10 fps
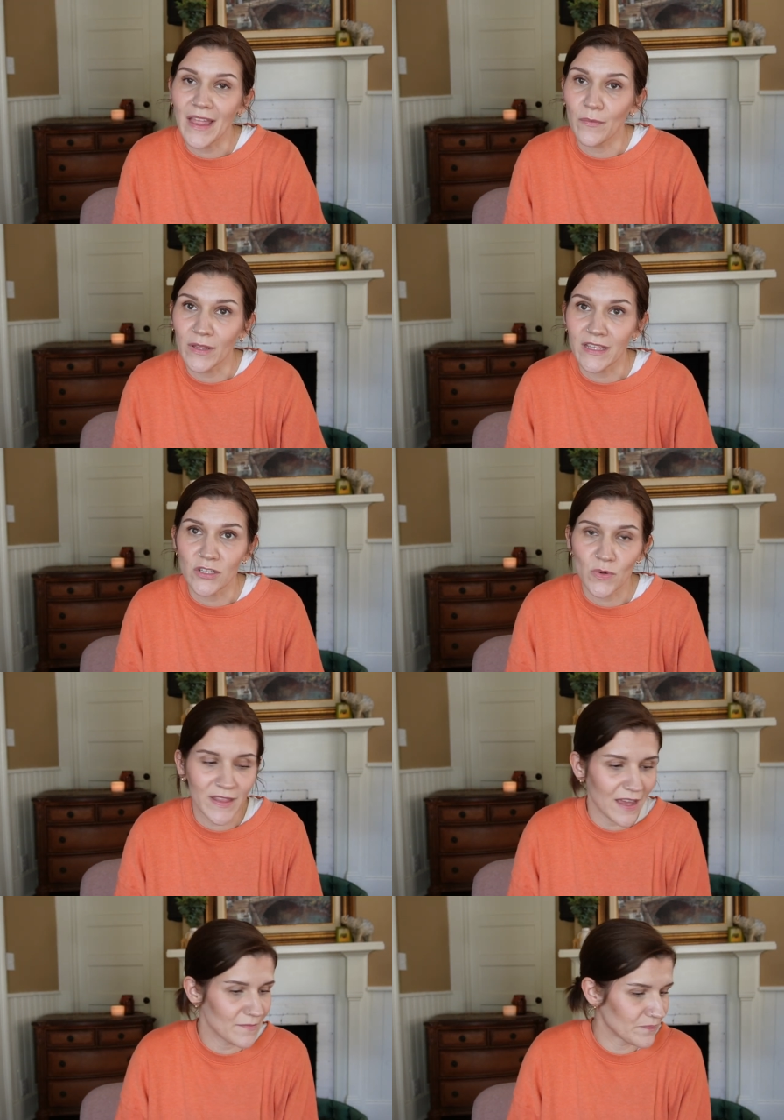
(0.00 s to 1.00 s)
I really enjoy
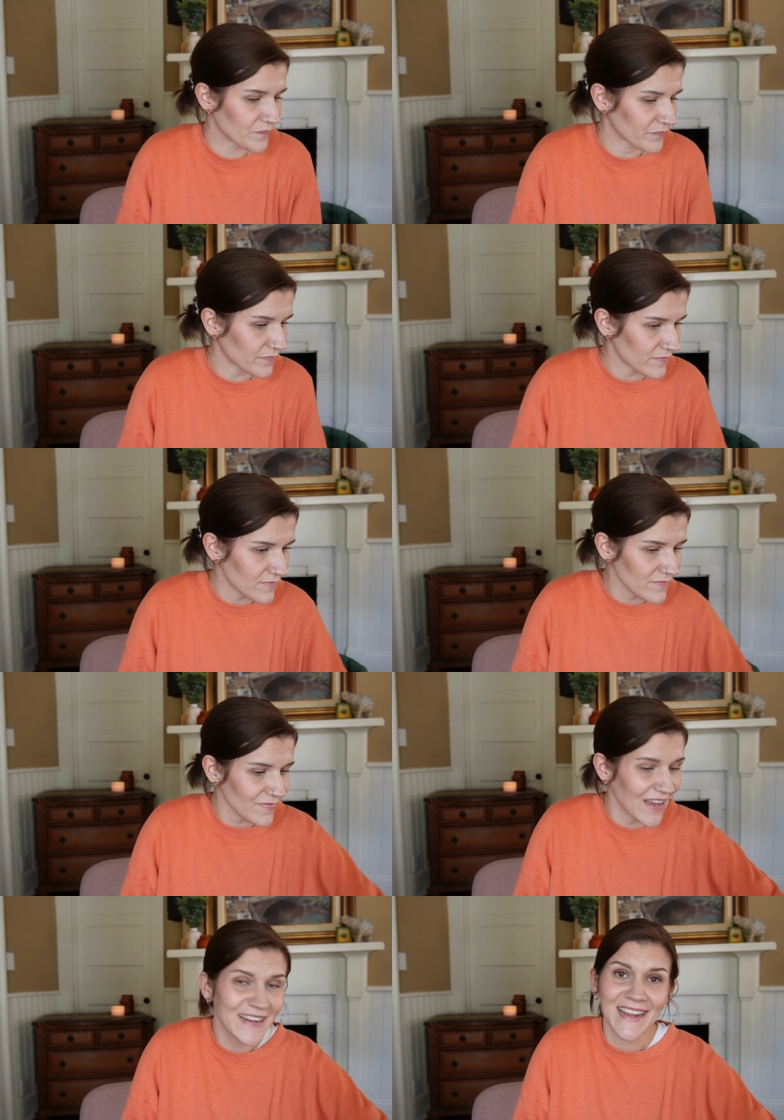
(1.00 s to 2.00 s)
that.
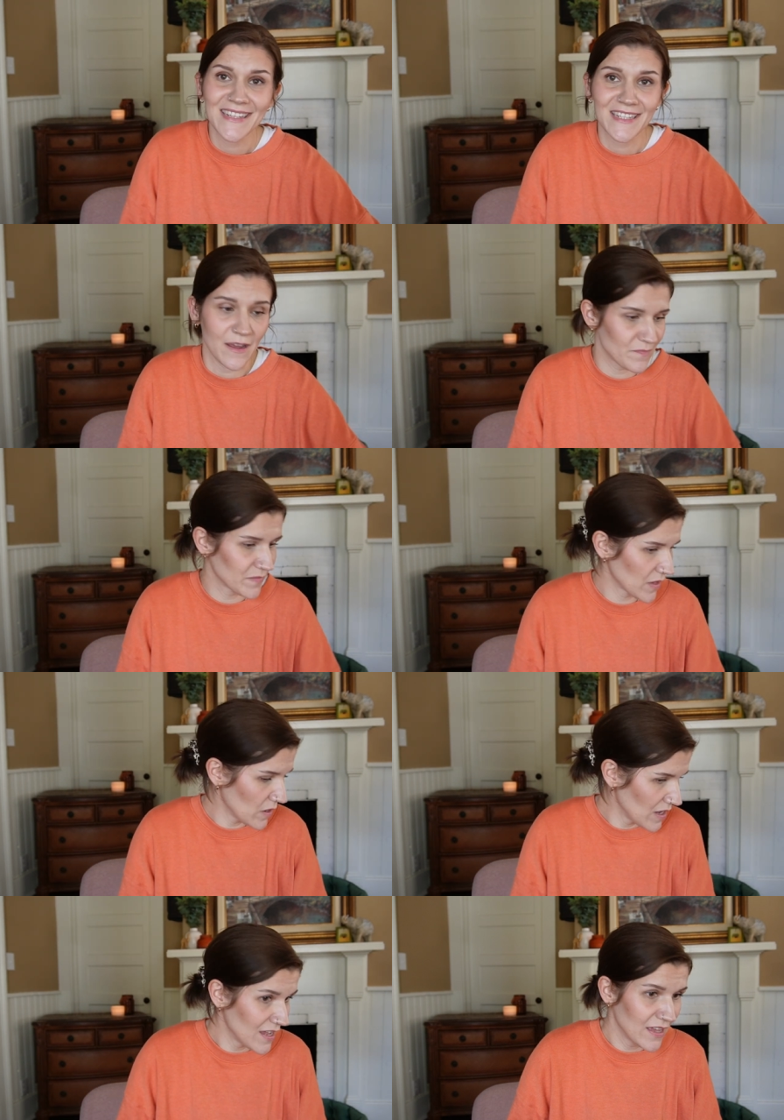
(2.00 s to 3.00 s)
Next up,
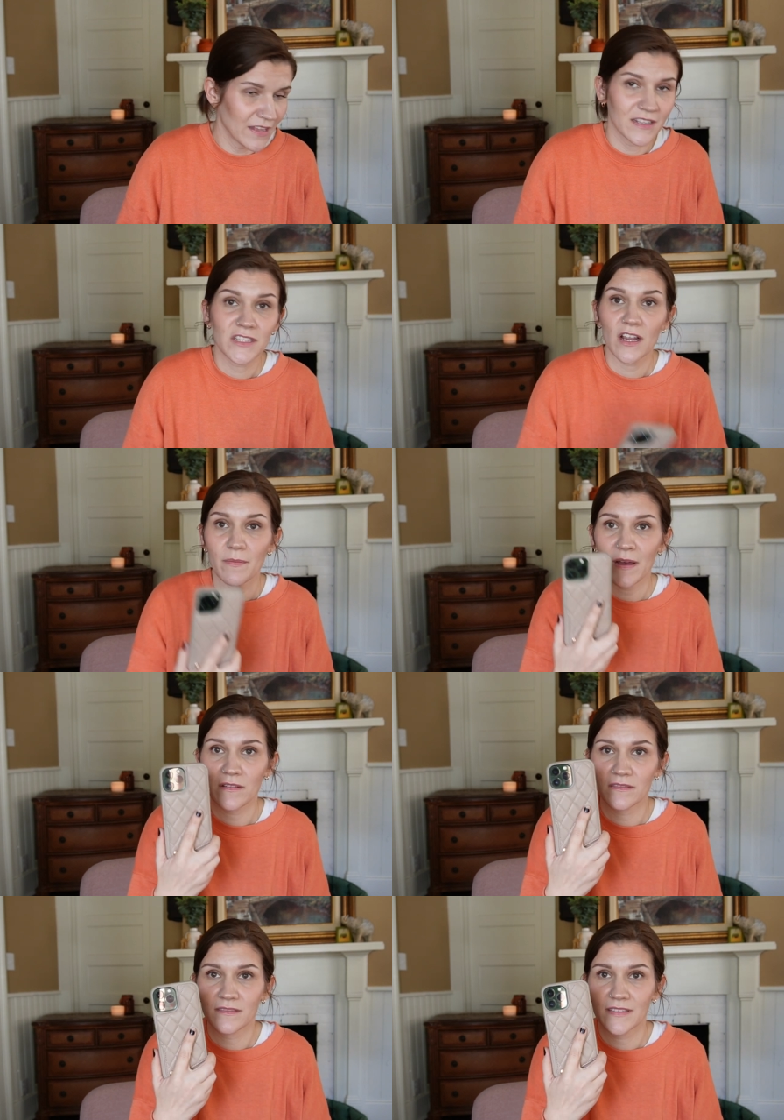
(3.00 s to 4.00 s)
let's talk
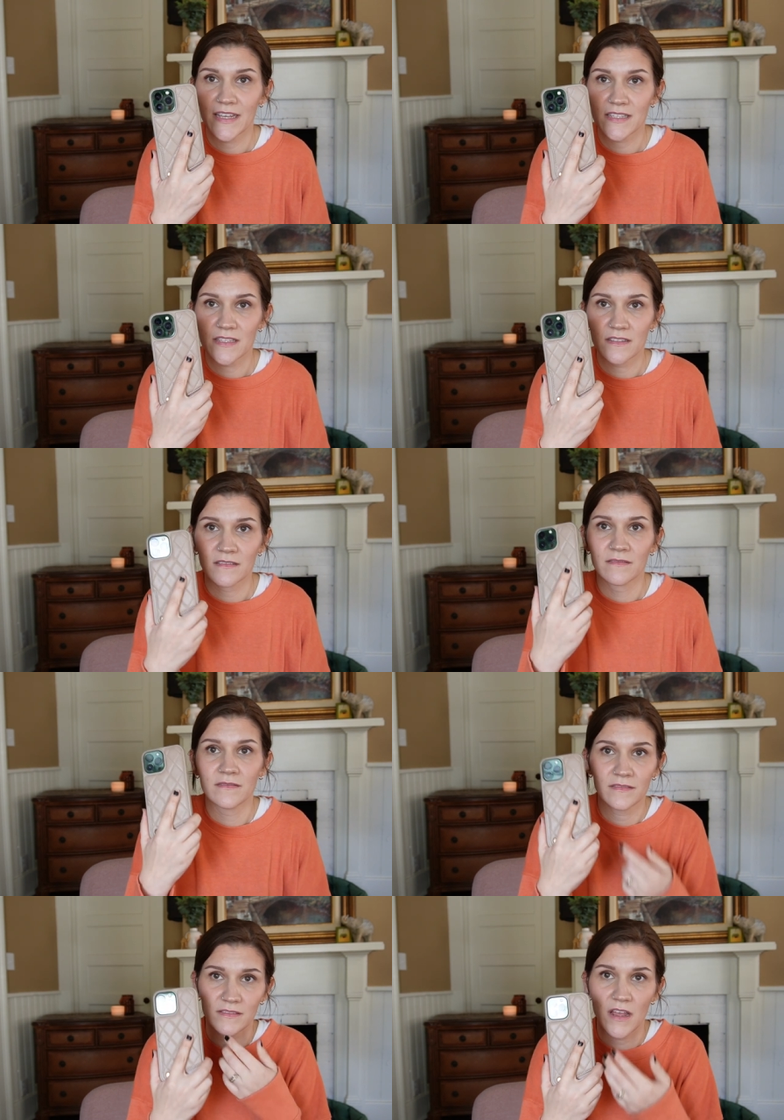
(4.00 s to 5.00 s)
about this,
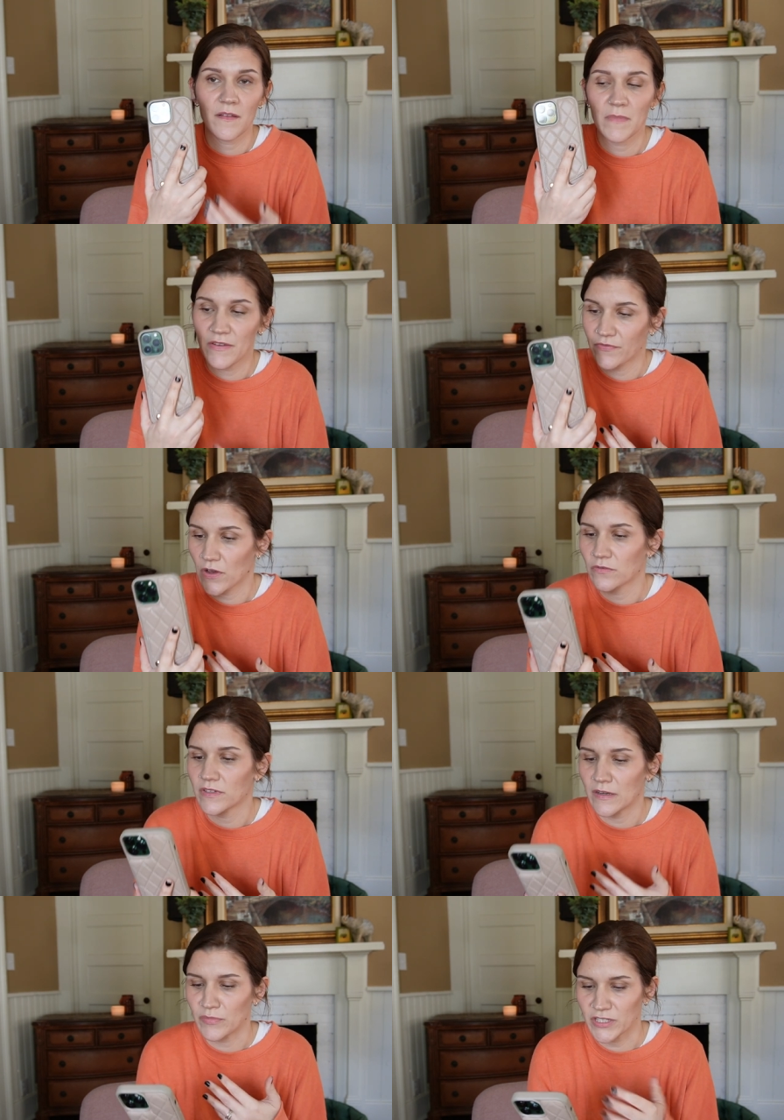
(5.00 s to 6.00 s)
not my phone
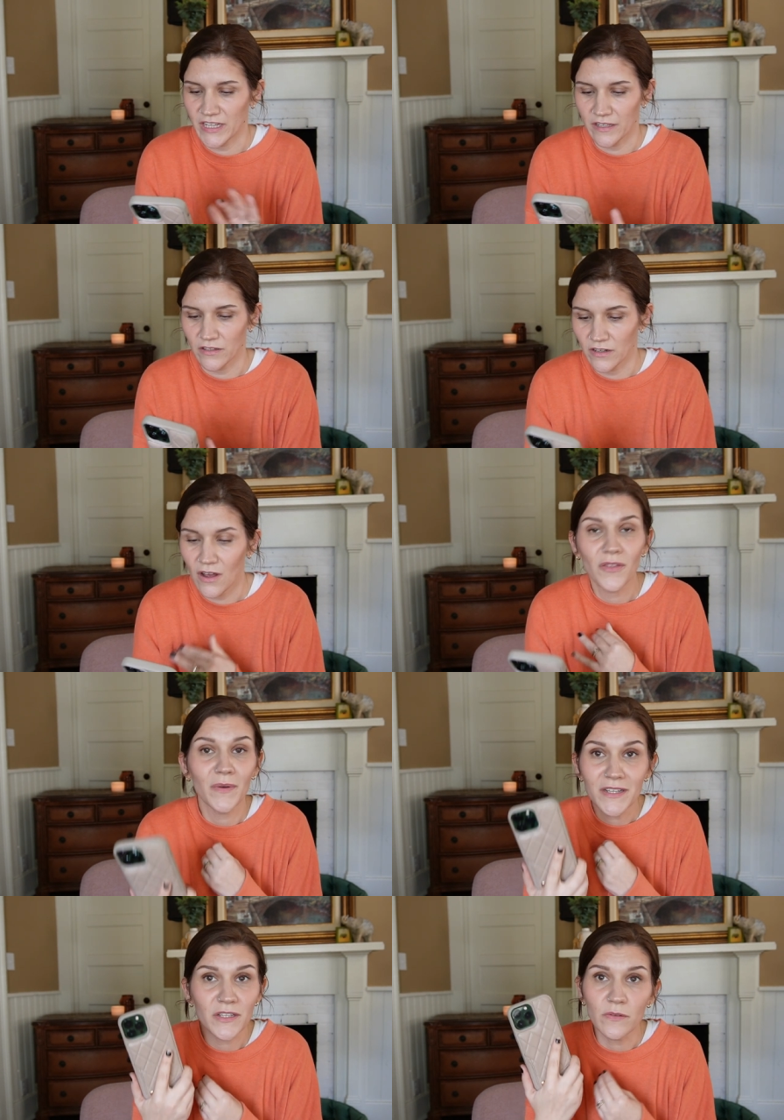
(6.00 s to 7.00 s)
in particular, although
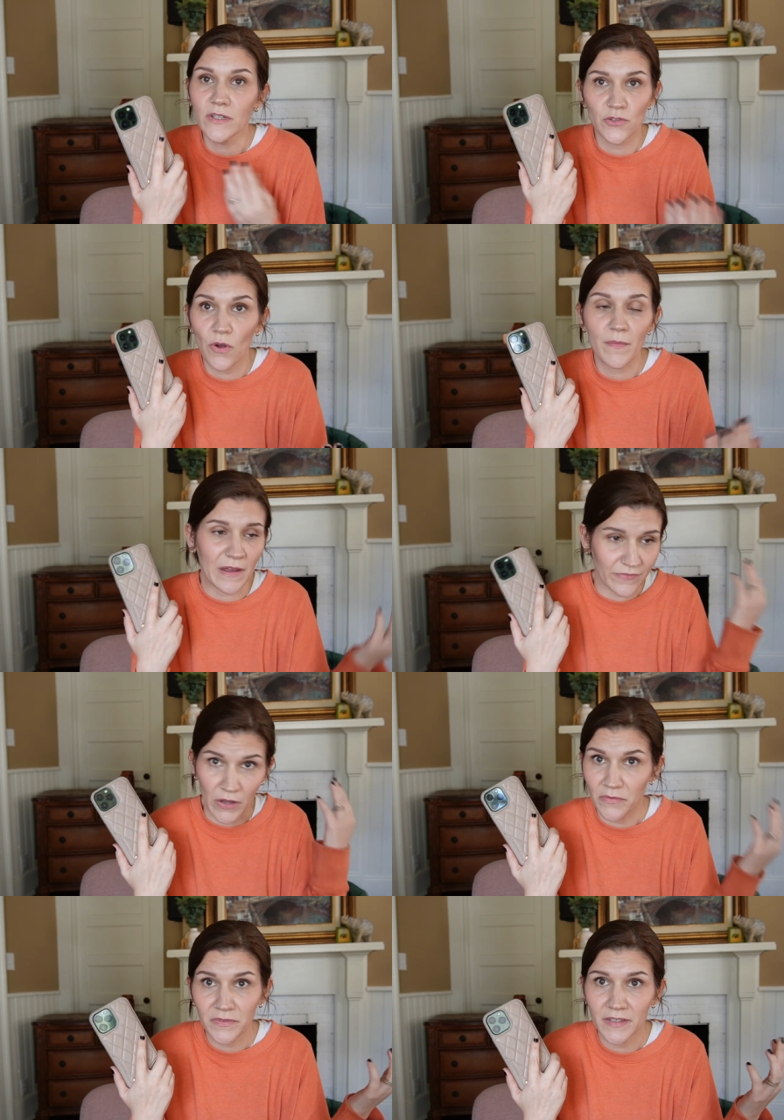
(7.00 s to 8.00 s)
I do enjoy my
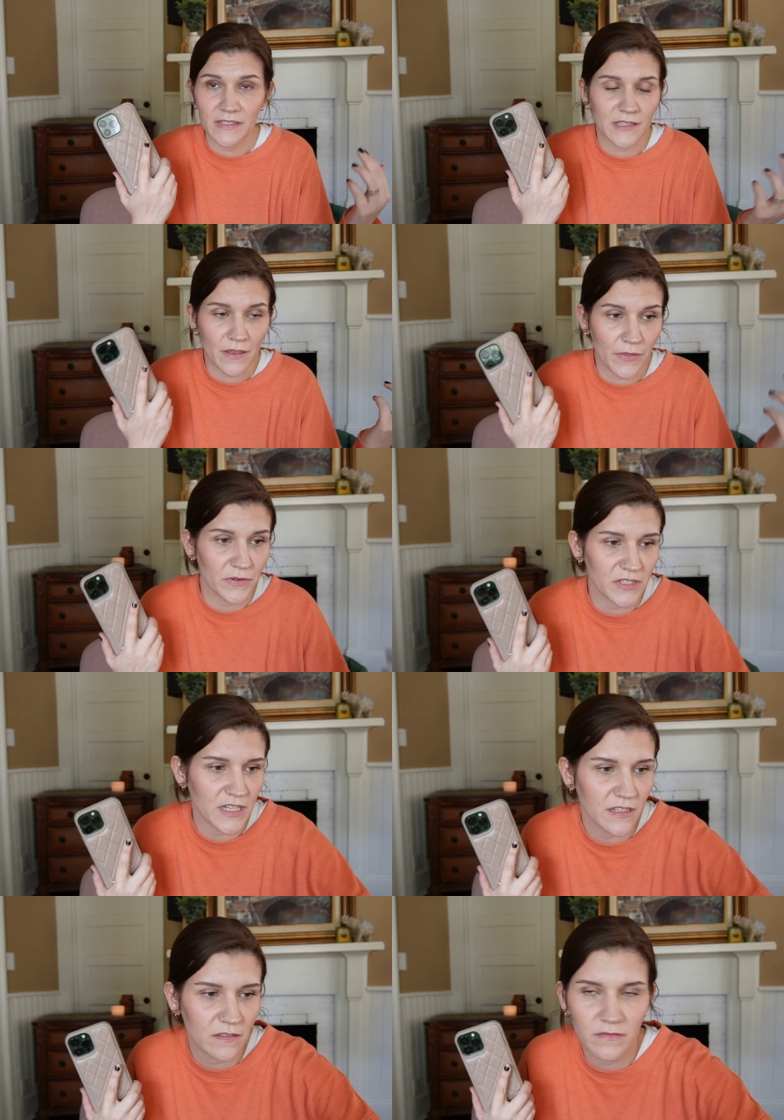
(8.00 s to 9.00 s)
phone. It's the
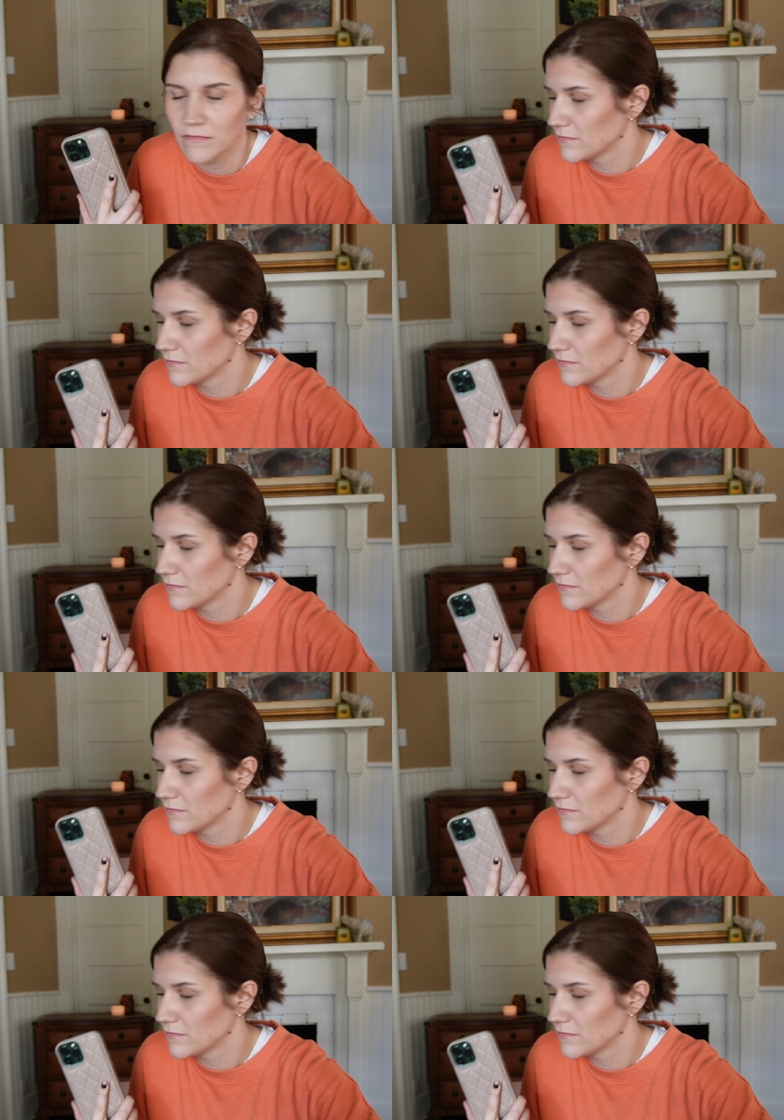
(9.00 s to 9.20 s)
13